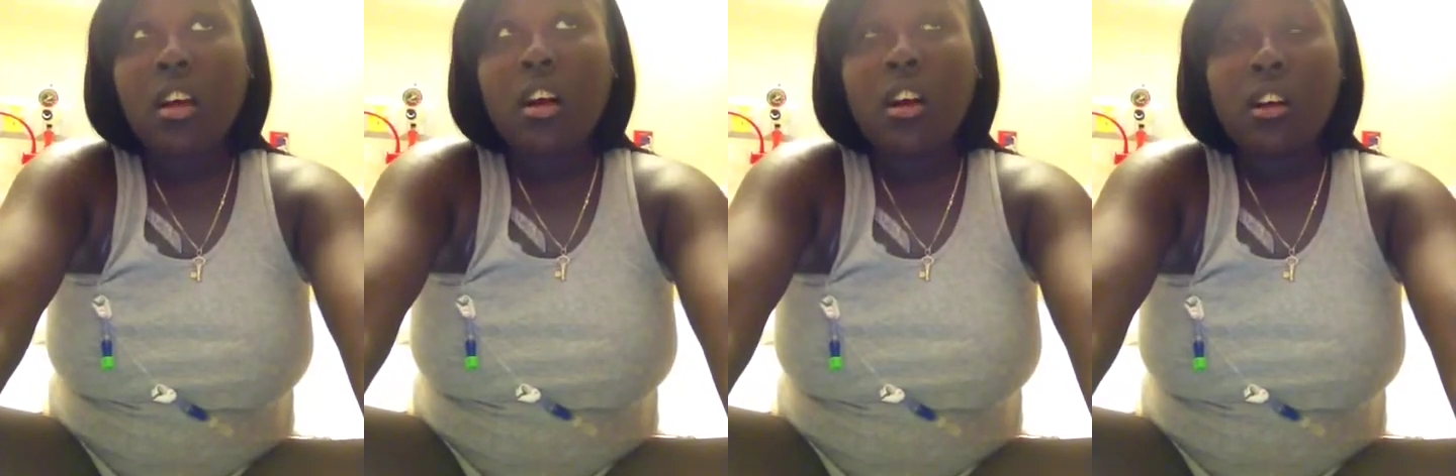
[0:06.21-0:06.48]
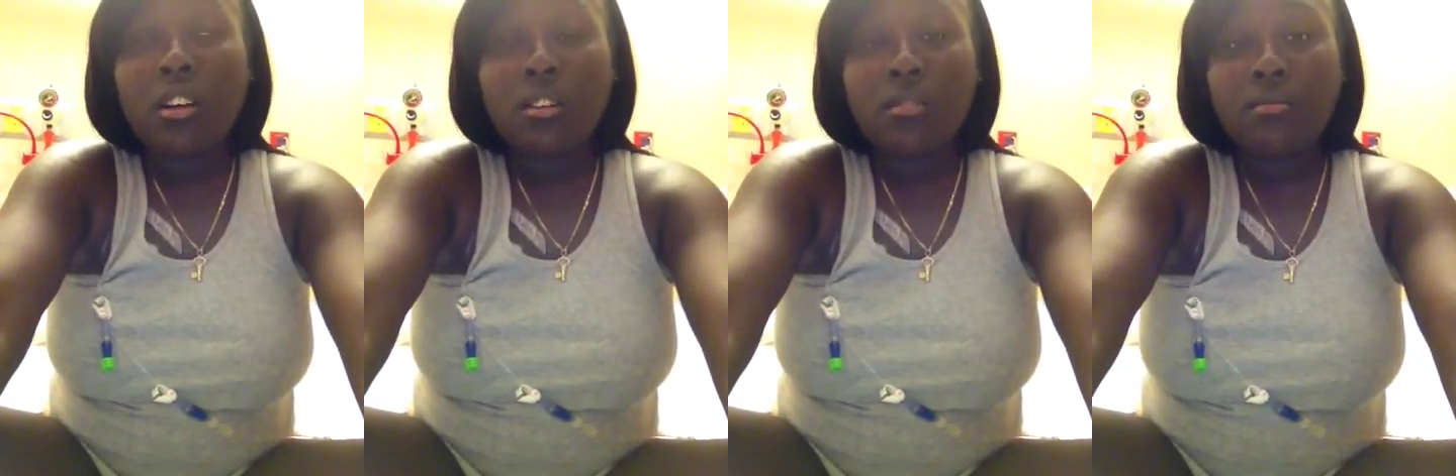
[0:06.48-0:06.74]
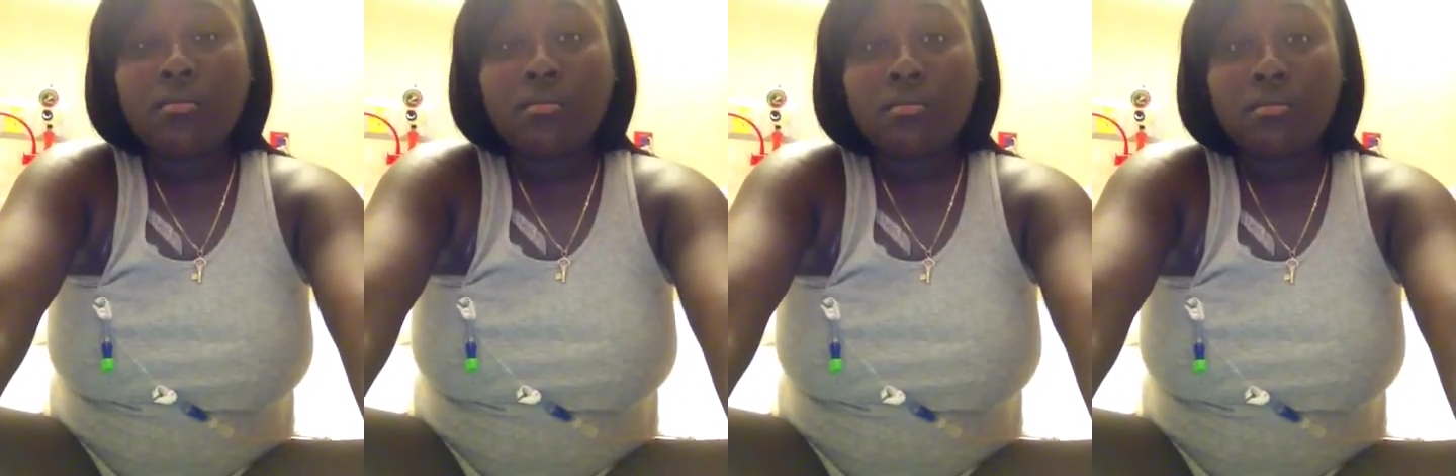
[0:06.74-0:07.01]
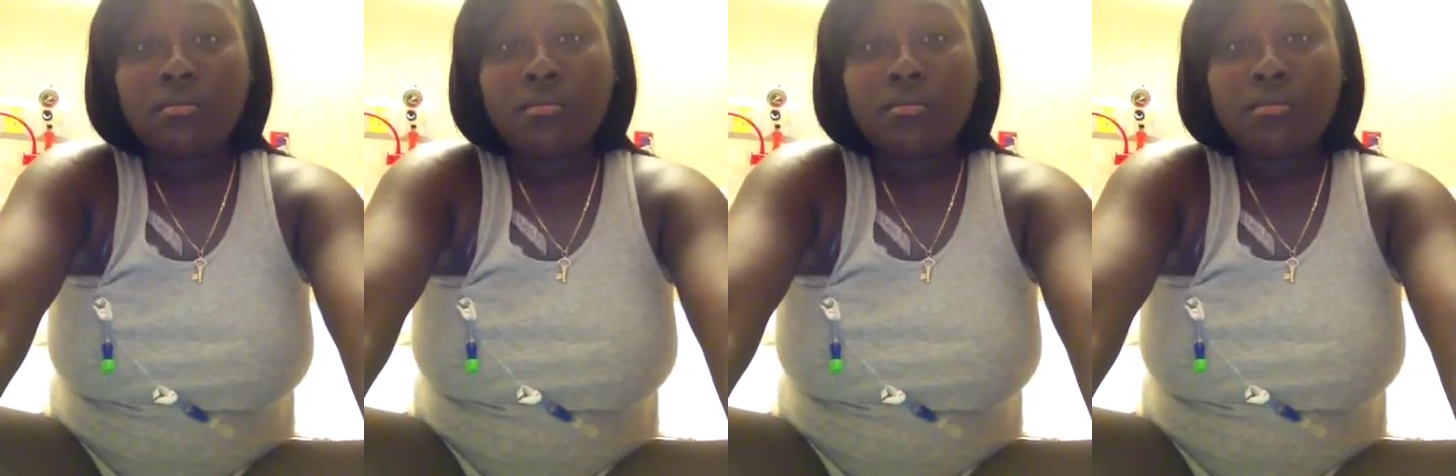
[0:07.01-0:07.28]

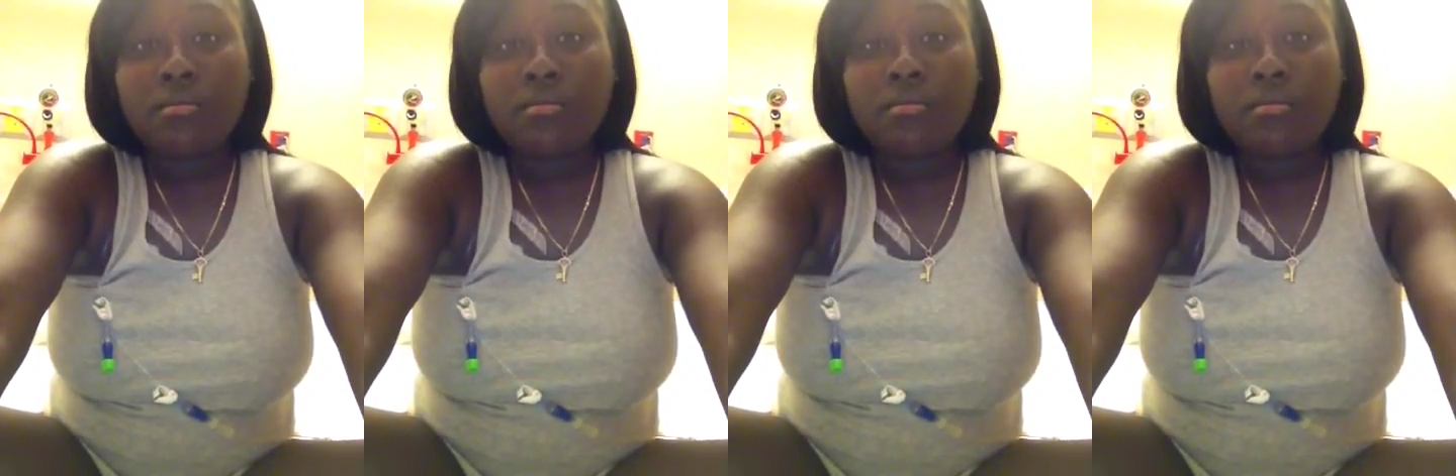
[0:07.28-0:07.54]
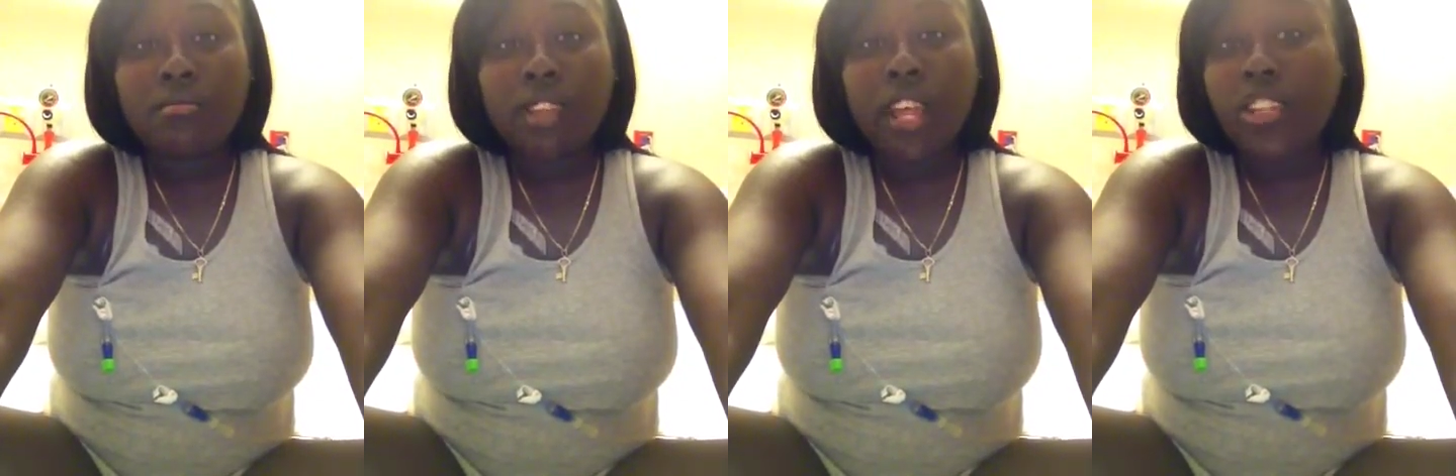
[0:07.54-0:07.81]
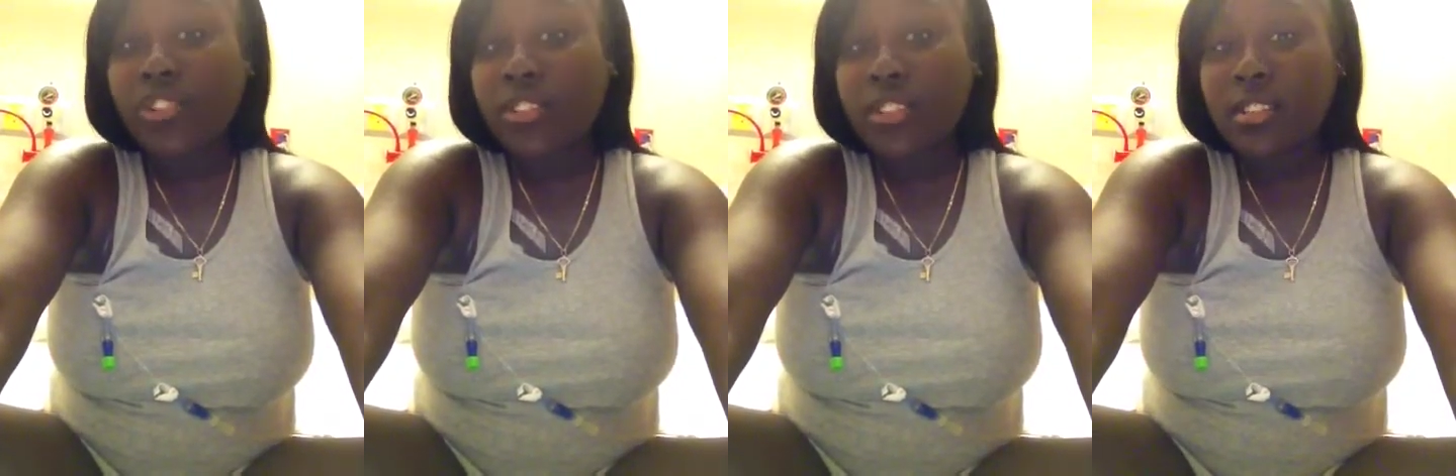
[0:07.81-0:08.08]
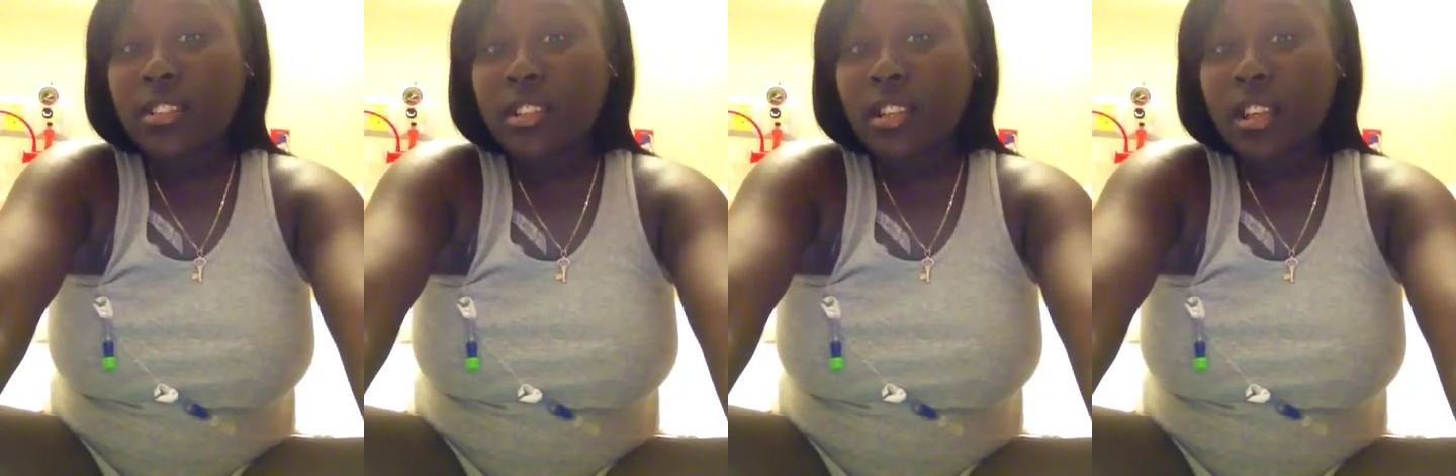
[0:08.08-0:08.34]
As you
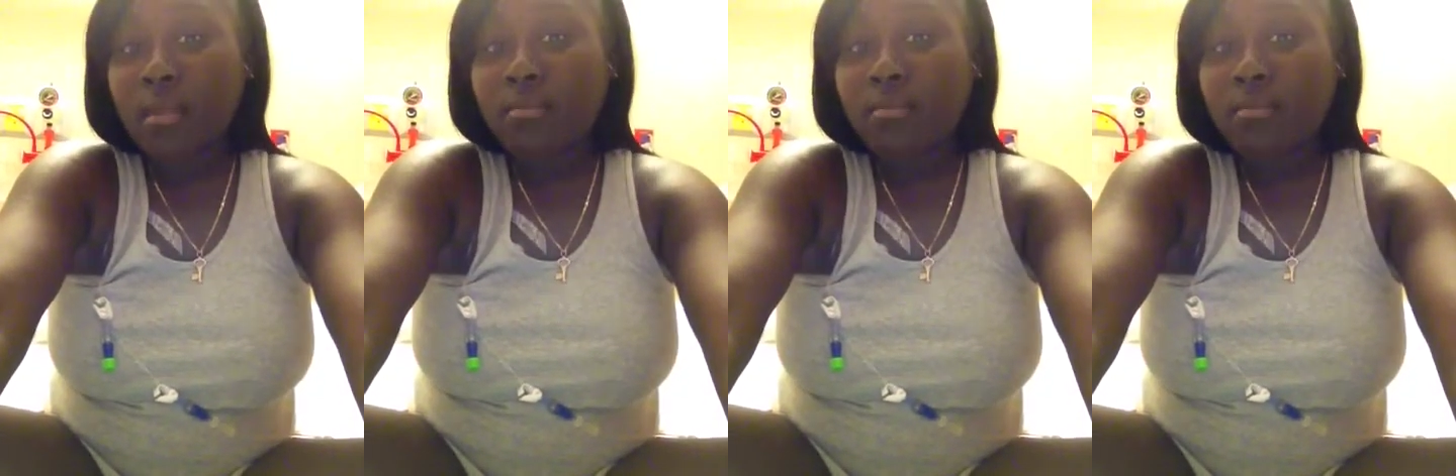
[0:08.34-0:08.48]
can see,